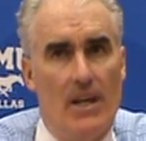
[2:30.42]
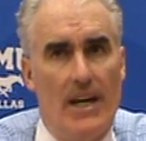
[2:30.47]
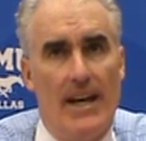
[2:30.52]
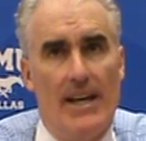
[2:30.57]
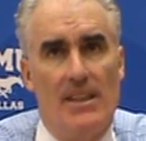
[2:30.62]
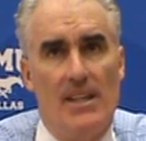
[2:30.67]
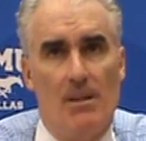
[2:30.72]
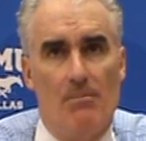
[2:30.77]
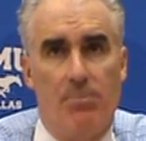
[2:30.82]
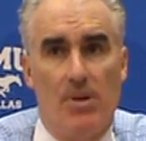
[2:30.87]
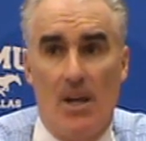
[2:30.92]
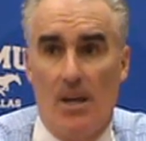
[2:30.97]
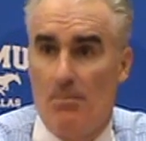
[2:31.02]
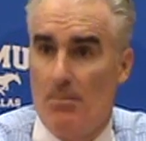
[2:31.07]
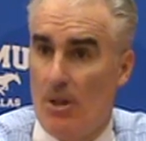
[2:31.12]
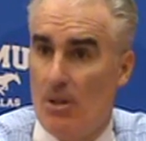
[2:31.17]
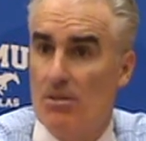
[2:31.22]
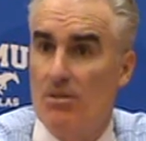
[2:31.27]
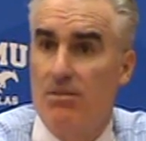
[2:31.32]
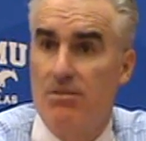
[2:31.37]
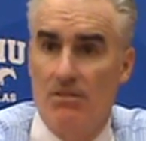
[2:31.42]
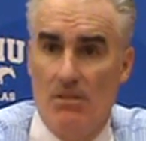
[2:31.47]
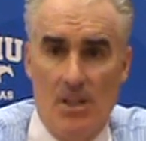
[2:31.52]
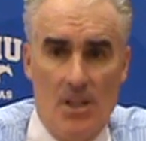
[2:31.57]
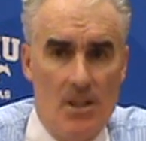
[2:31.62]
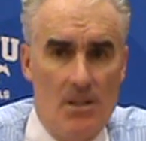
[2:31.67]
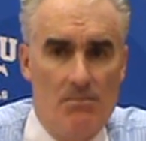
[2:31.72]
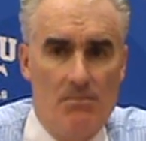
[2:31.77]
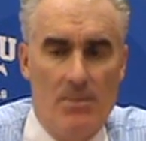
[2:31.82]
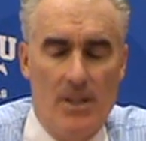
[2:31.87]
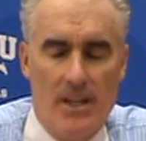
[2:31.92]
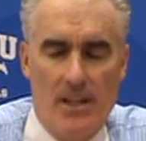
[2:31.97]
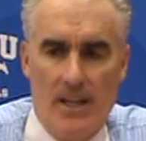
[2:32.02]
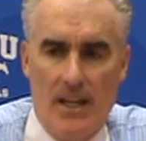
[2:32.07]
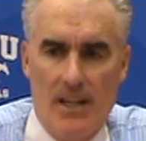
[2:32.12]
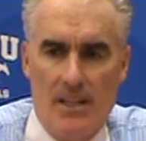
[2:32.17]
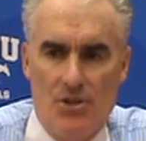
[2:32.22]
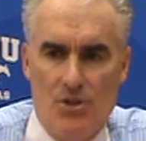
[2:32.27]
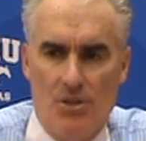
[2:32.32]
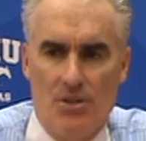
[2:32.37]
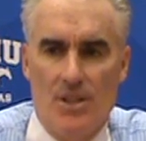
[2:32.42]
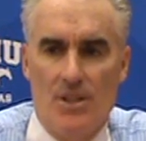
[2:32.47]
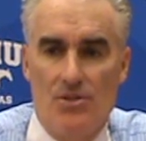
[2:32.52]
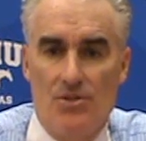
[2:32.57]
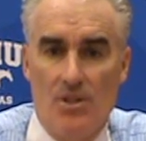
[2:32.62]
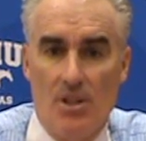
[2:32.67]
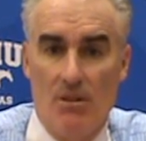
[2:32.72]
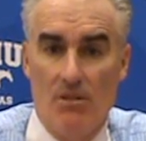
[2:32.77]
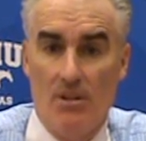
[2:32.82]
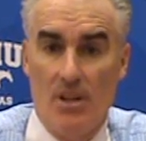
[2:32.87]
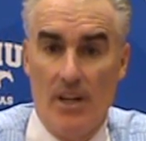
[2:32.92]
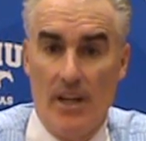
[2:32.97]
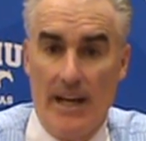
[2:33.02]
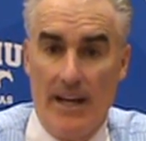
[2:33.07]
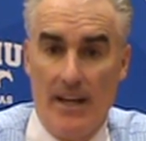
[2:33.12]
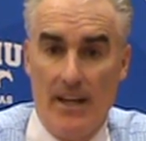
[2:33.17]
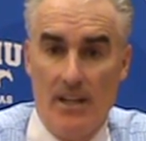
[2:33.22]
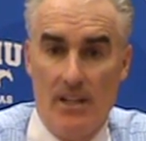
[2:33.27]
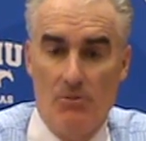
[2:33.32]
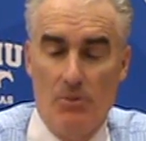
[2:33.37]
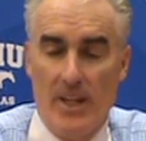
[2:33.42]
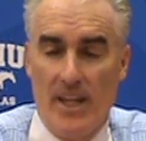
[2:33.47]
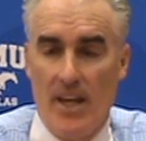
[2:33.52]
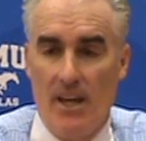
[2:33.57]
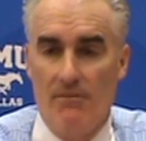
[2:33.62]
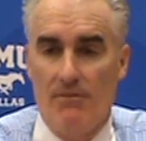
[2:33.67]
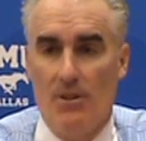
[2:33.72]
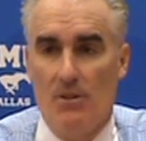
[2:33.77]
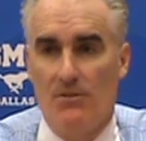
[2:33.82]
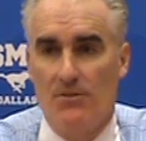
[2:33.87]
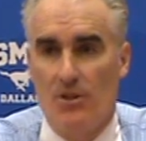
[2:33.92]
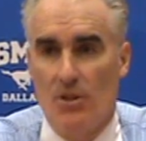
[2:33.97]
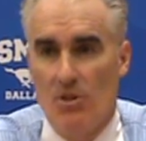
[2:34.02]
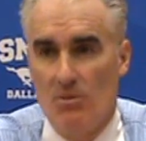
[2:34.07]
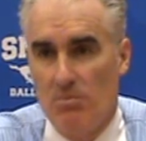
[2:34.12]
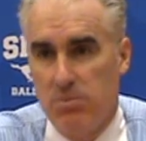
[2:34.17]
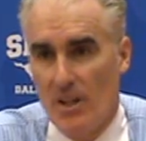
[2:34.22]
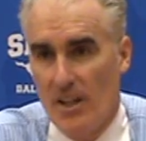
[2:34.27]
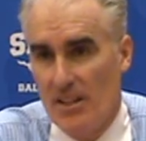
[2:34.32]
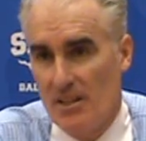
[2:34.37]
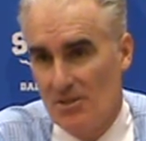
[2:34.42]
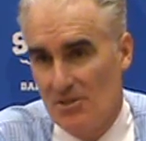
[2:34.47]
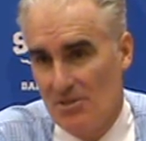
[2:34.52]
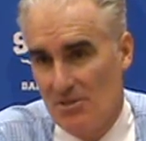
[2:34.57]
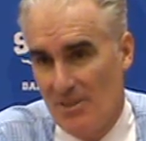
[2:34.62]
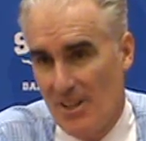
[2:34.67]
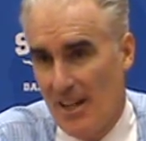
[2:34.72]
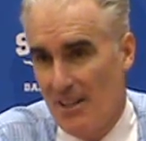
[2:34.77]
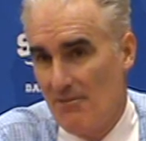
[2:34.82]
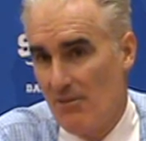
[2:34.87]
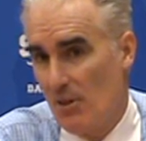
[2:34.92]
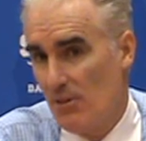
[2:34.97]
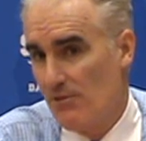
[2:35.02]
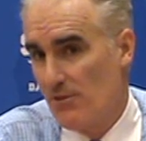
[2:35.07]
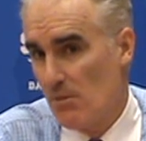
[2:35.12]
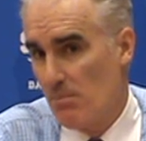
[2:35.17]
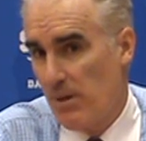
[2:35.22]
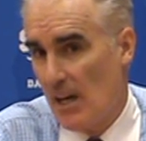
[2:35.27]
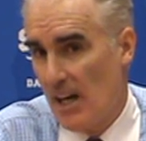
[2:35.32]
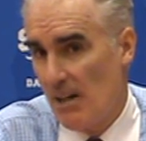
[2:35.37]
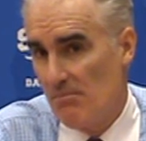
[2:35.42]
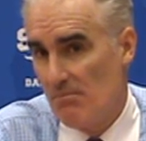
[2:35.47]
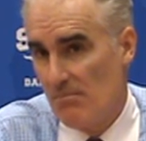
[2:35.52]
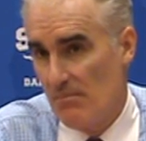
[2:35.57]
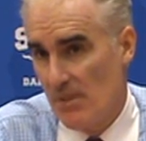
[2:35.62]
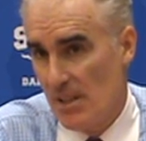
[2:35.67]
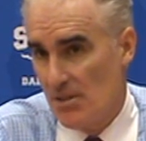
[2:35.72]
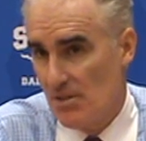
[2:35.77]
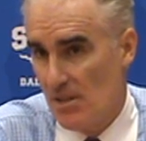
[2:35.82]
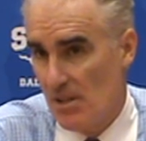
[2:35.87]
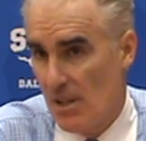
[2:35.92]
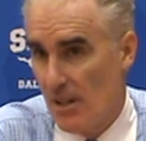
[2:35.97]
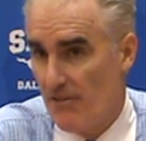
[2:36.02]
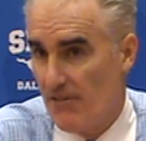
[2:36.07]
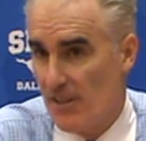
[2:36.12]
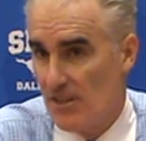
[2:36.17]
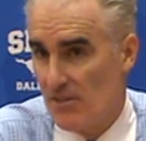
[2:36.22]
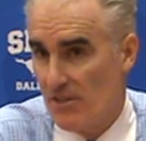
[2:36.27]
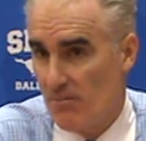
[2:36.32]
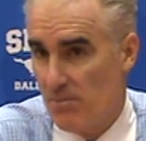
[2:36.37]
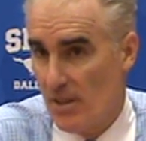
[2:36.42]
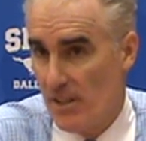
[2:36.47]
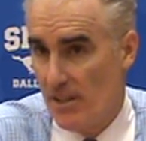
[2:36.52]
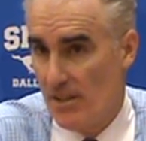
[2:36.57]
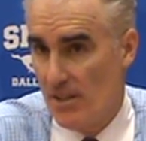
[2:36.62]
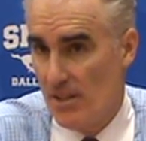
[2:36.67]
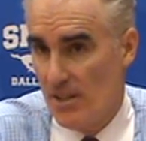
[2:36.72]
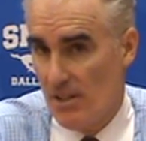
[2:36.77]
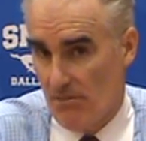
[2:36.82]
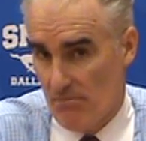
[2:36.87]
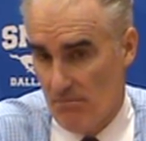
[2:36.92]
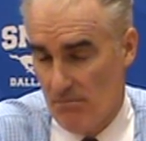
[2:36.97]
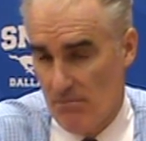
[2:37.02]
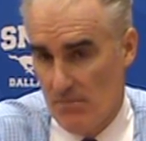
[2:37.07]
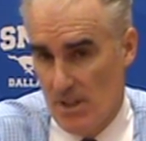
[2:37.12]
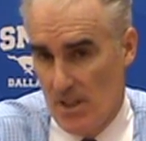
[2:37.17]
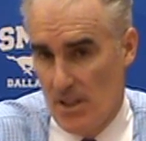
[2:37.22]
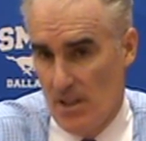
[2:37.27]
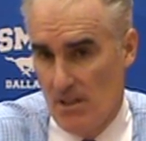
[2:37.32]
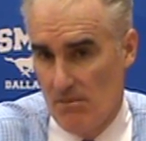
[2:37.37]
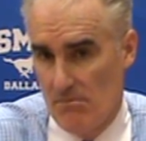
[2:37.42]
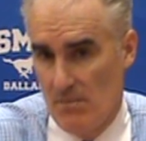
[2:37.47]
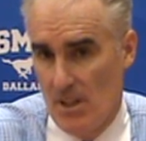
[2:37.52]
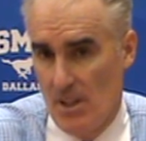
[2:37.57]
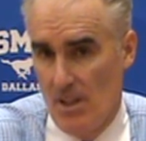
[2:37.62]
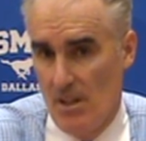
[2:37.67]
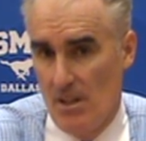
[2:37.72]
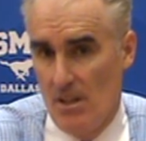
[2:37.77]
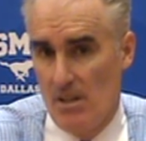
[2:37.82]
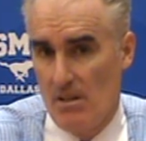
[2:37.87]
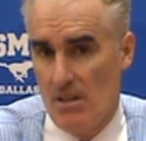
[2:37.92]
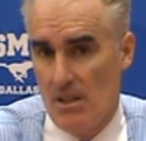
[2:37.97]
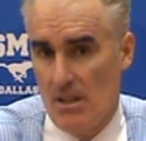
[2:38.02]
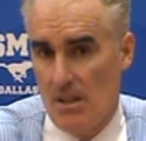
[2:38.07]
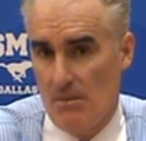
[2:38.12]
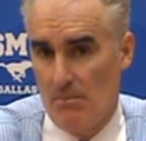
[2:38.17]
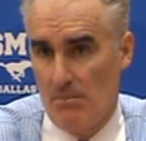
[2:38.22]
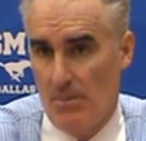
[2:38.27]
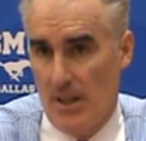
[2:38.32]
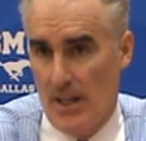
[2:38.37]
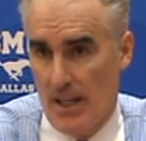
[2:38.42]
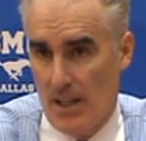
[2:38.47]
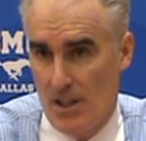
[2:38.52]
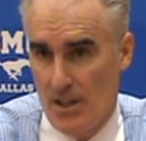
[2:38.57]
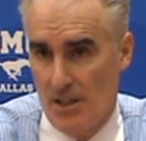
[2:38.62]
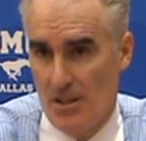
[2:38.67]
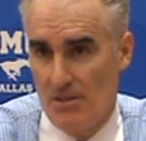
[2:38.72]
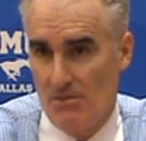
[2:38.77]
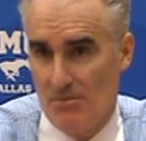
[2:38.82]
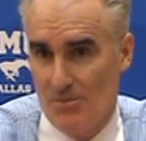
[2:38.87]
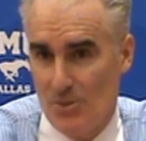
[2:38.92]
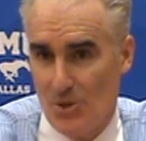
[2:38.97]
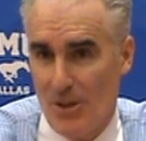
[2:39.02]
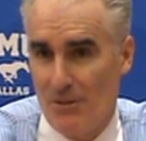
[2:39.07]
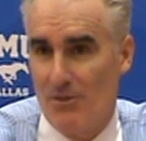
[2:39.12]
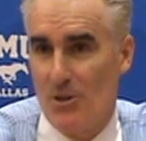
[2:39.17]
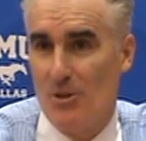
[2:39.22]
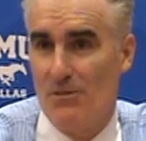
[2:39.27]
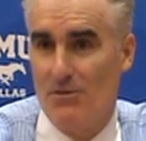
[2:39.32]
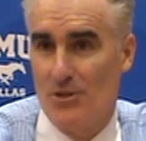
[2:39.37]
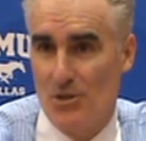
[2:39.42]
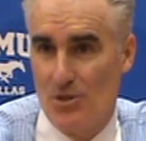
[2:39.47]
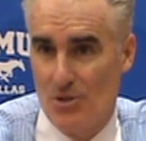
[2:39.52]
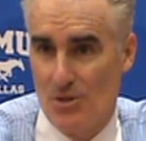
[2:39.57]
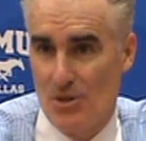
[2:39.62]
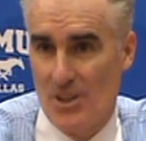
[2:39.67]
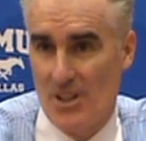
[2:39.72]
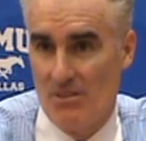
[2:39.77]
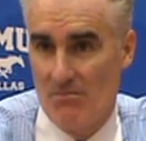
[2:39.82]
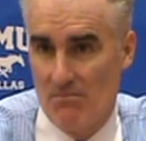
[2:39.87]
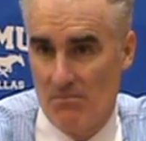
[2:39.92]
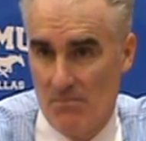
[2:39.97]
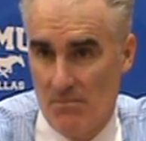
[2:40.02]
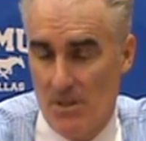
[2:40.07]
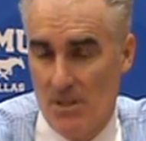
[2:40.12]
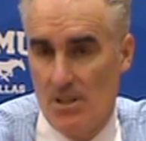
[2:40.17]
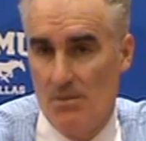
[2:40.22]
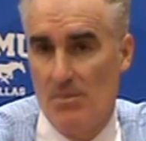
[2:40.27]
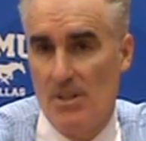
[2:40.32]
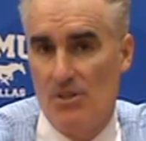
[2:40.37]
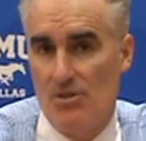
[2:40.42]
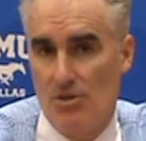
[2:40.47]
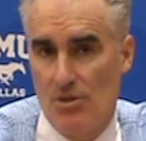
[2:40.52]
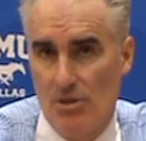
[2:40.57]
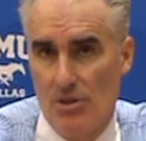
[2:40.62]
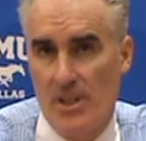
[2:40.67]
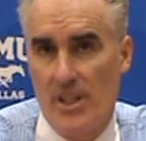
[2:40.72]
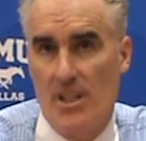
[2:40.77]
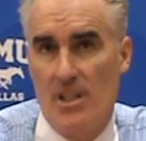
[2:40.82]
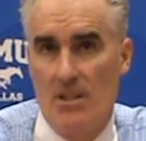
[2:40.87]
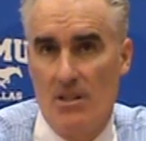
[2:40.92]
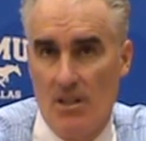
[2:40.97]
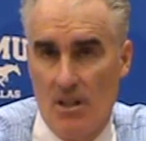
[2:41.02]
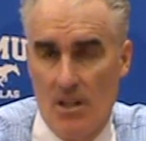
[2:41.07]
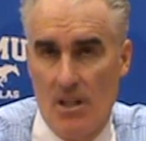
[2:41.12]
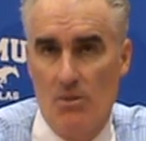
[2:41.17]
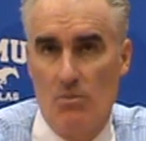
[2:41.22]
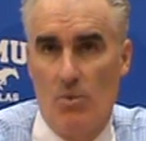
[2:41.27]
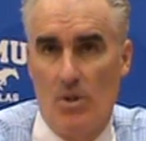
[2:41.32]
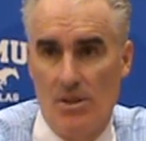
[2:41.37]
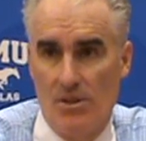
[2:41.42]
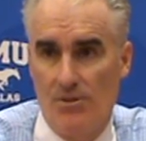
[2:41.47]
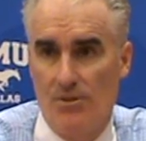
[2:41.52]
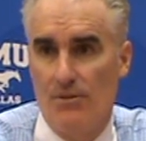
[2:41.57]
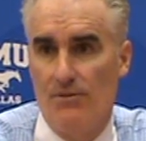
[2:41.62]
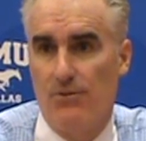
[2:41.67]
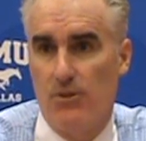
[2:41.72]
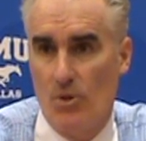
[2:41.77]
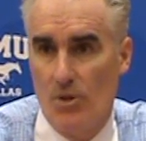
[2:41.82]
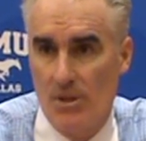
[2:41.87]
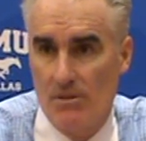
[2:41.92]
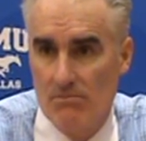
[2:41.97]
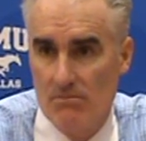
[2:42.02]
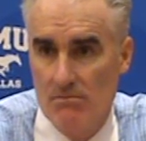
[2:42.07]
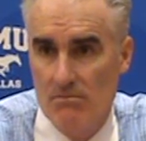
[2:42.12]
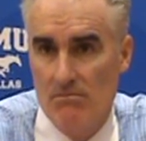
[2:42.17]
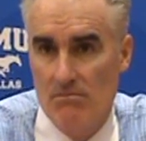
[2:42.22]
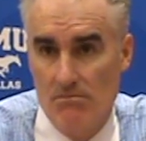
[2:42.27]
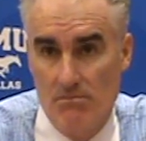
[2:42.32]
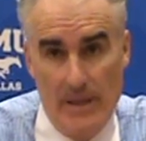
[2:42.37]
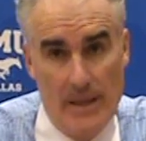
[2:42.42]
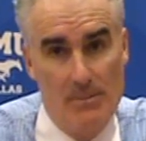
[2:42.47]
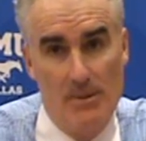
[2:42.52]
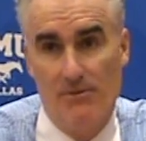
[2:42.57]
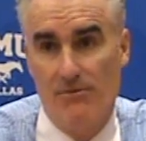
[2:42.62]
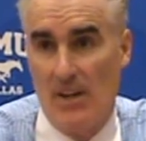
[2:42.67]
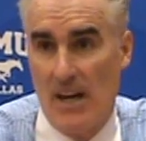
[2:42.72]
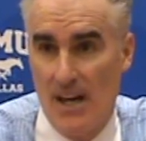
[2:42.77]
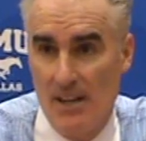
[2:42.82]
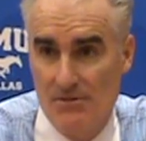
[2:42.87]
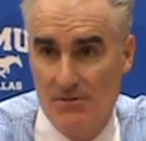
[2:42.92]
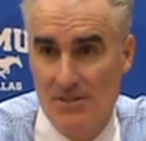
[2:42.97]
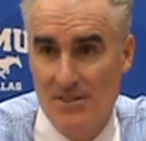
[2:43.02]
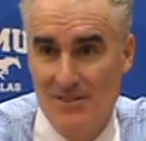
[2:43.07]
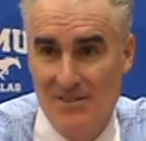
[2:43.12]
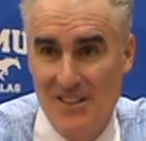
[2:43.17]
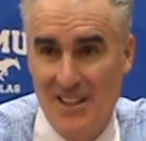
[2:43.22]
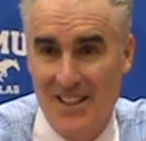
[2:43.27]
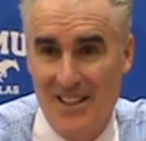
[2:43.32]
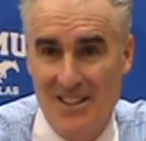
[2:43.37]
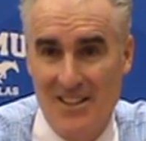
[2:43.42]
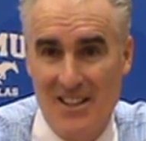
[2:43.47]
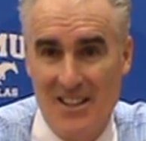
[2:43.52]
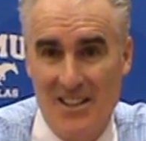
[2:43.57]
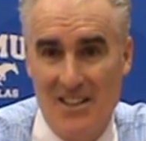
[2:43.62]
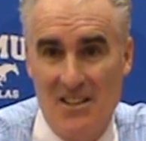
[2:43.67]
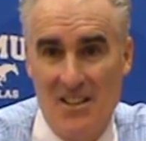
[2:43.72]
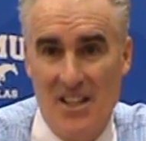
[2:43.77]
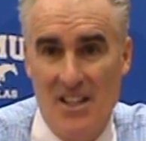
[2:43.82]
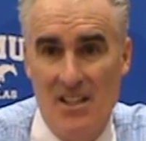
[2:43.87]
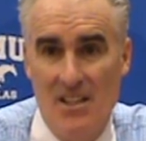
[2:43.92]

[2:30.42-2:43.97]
Well, I think probably both. But Julian Stone, we can't vote for our own players. I vote for Pop as the defensive player of the year. But I couldn't, so I voted for Julian. Because Julian could guard 1 through 4, maybe 5. And